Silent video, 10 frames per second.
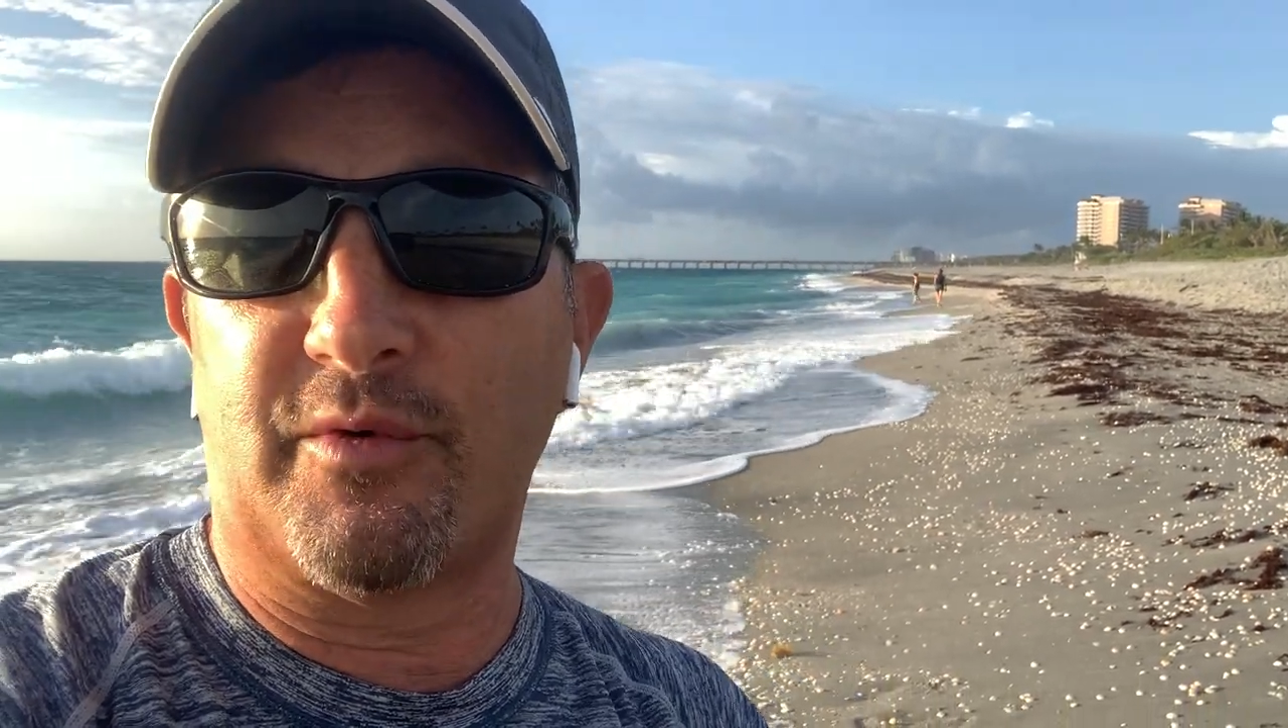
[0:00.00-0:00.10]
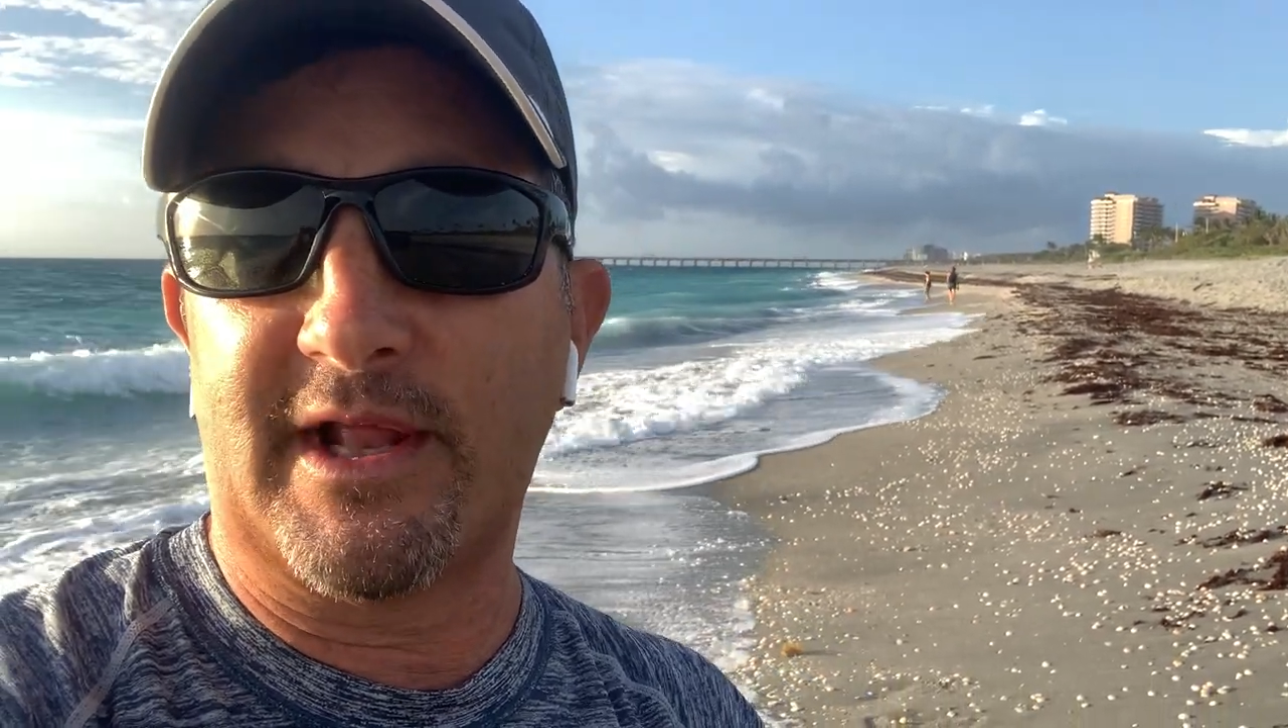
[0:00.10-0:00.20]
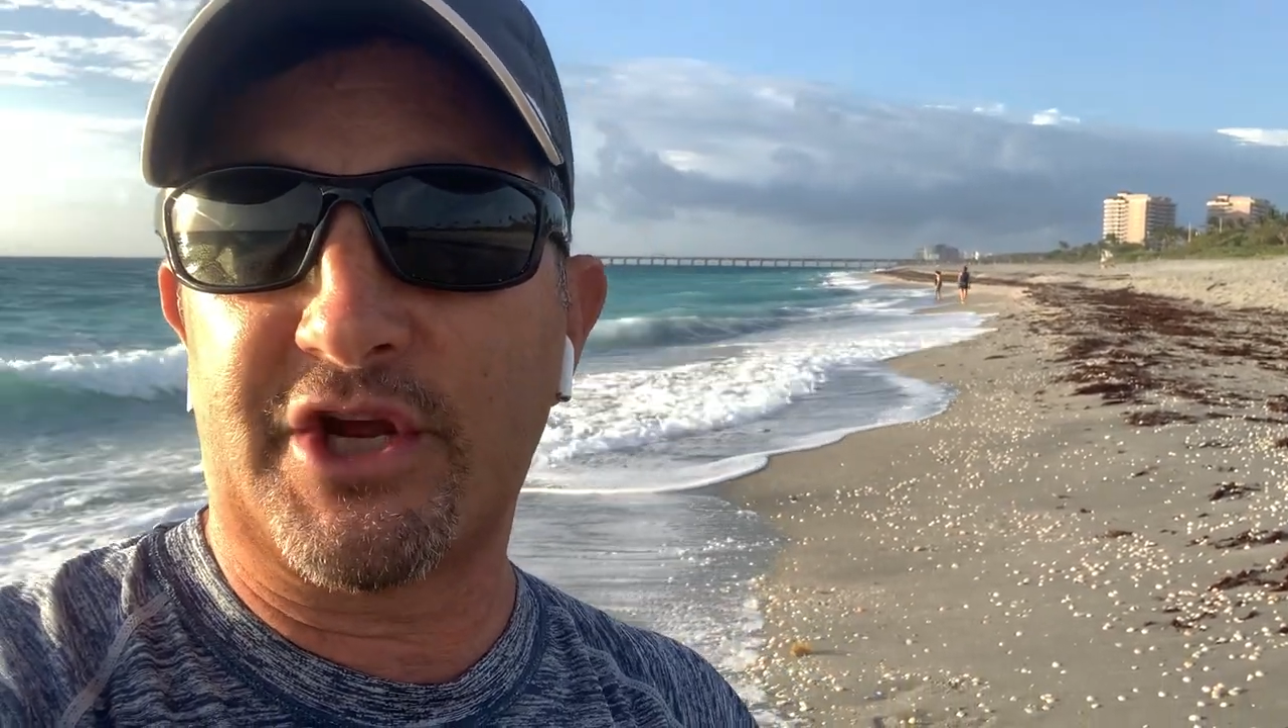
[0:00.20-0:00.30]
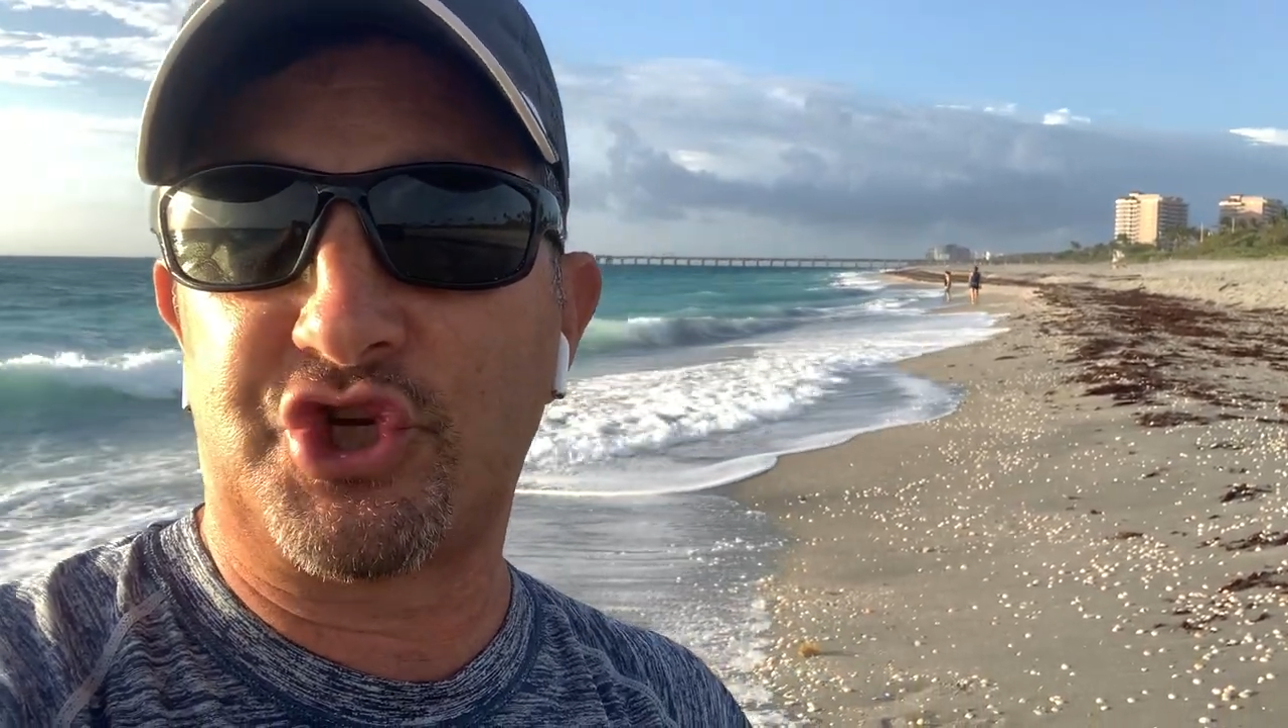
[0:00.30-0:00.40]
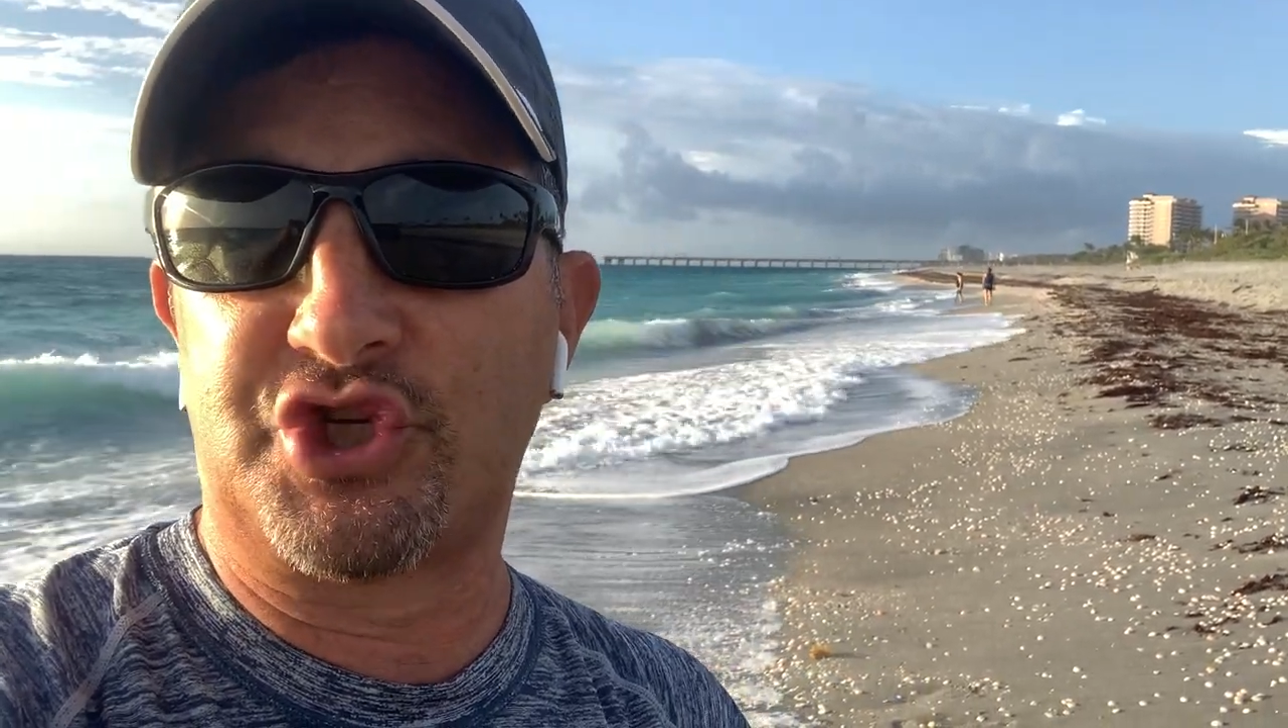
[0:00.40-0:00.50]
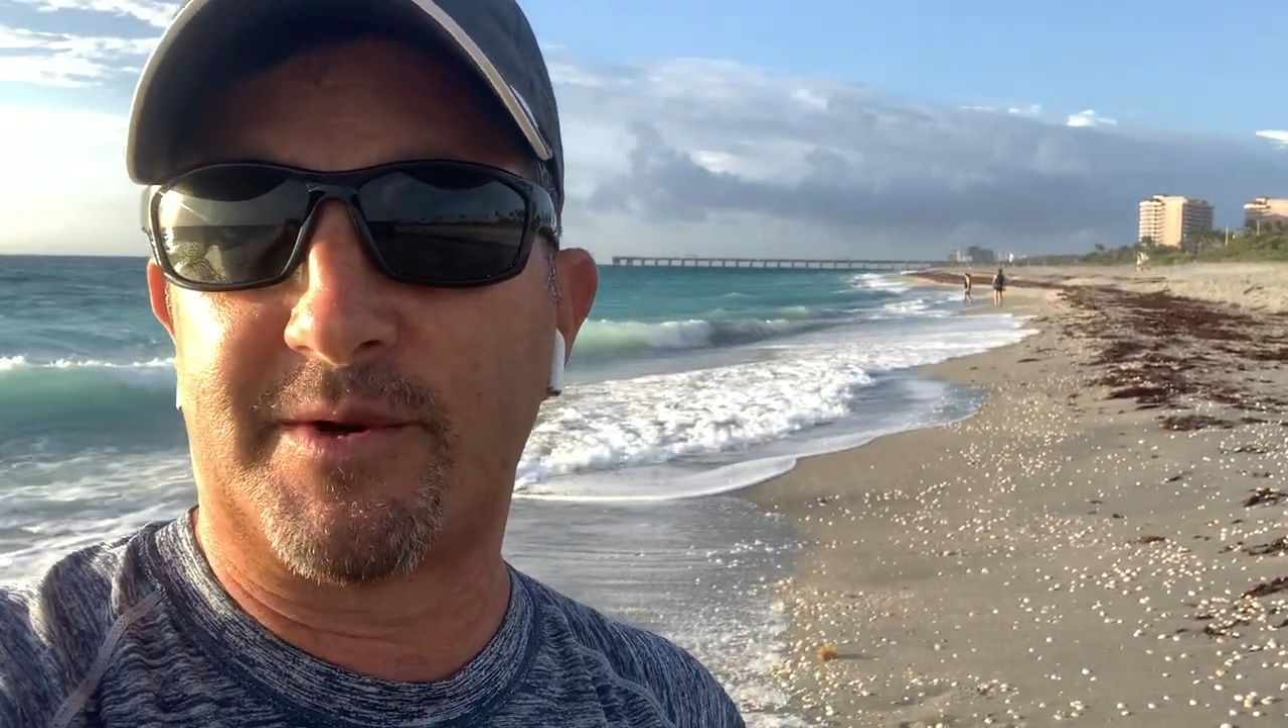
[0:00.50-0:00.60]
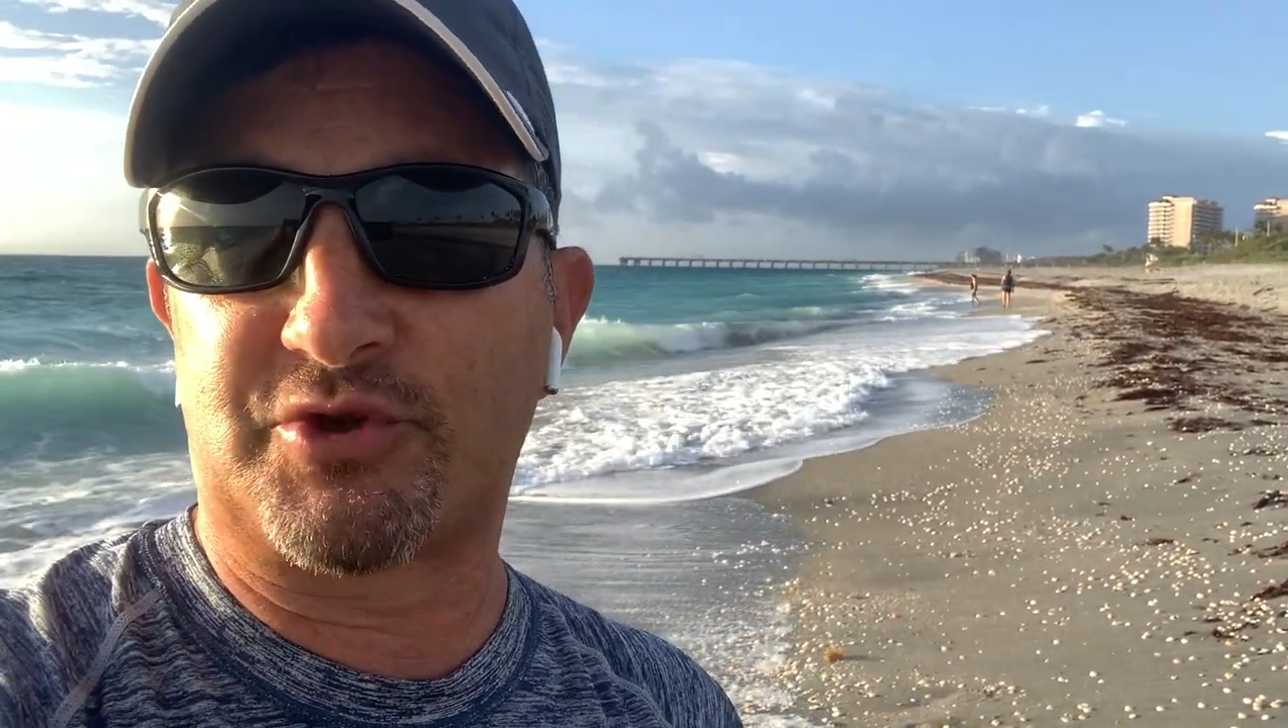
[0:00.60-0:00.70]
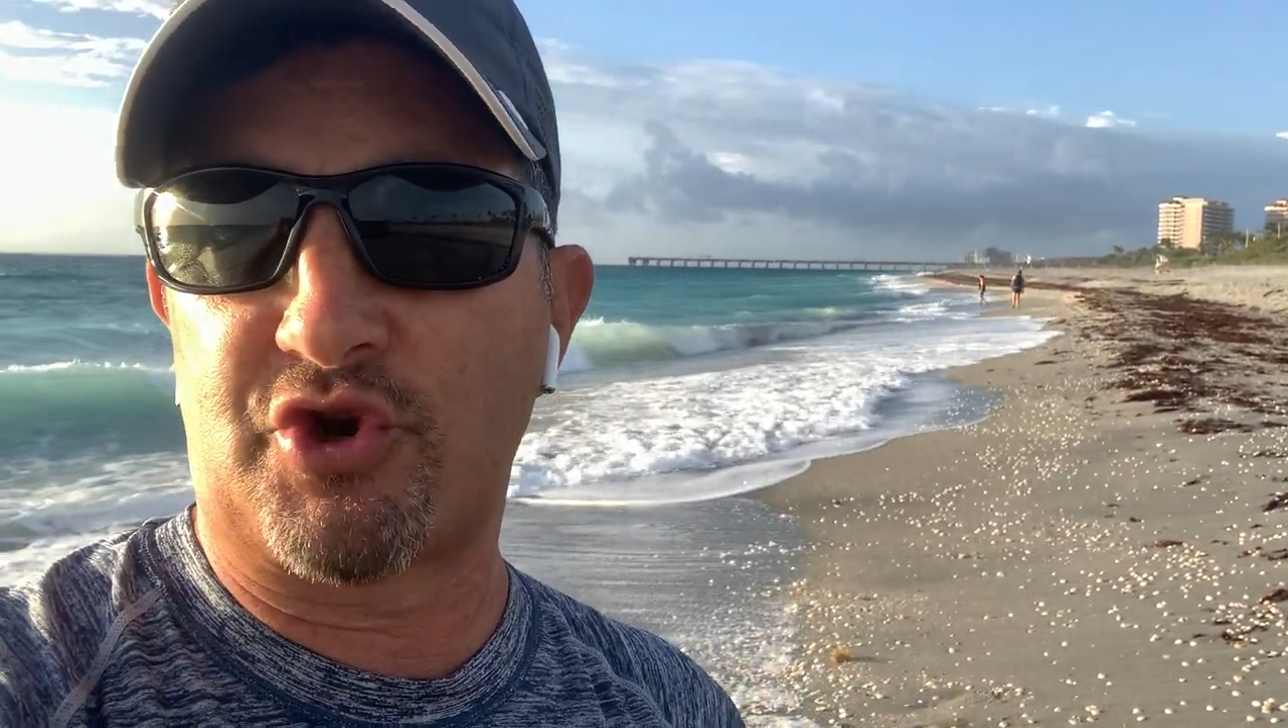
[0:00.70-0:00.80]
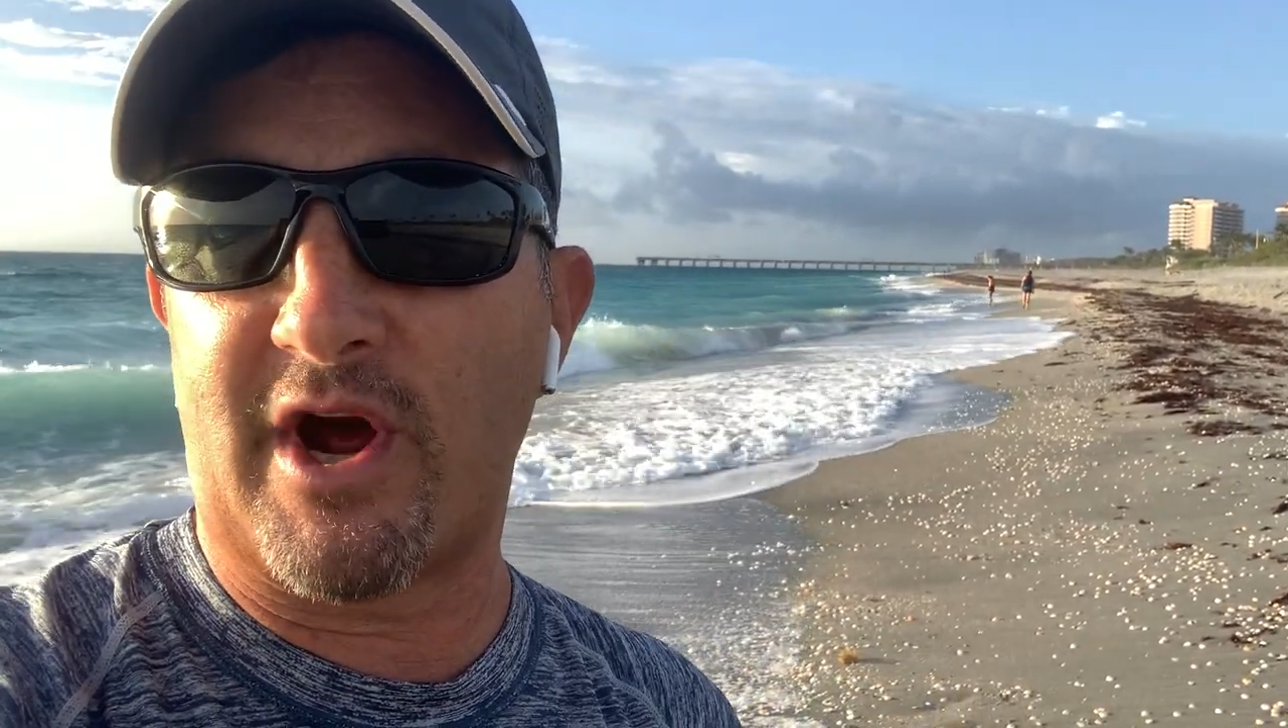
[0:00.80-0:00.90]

relationships are